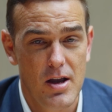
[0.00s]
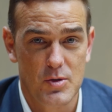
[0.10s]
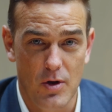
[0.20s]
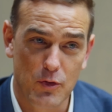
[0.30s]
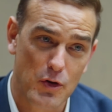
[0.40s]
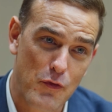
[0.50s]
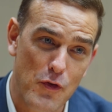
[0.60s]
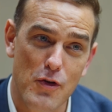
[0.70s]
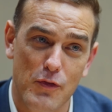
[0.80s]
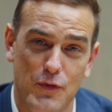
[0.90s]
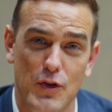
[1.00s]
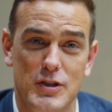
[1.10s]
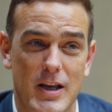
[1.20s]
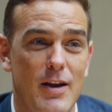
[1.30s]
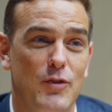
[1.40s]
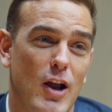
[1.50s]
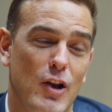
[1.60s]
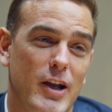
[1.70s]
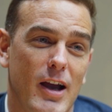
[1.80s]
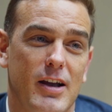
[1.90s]
So I've got a few saved that I
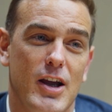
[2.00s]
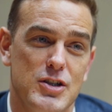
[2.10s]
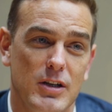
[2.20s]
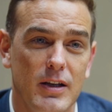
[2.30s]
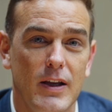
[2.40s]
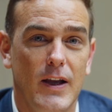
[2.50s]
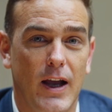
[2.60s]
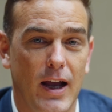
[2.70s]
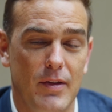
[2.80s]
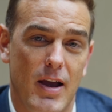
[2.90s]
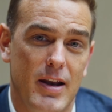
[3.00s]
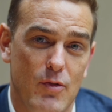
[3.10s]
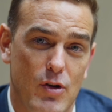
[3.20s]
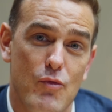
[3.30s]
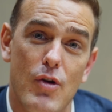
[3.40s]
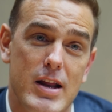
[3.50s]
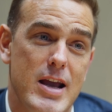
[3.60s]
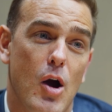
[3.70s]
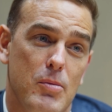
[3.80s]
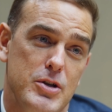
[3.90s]
look at occasionally, and it can really
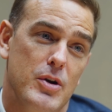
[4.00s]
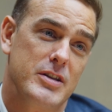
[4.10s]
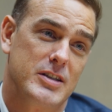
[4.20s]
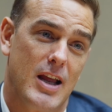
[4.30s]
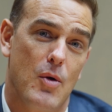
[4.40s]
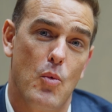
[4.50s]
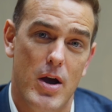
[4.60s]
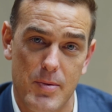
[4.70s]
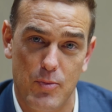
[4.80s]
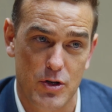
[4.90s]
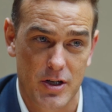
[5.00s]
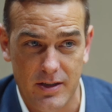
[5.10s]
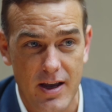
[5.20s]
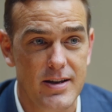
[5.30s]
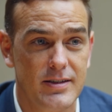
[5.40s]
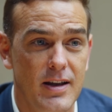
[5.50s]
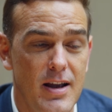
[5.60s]
help you understand where the project is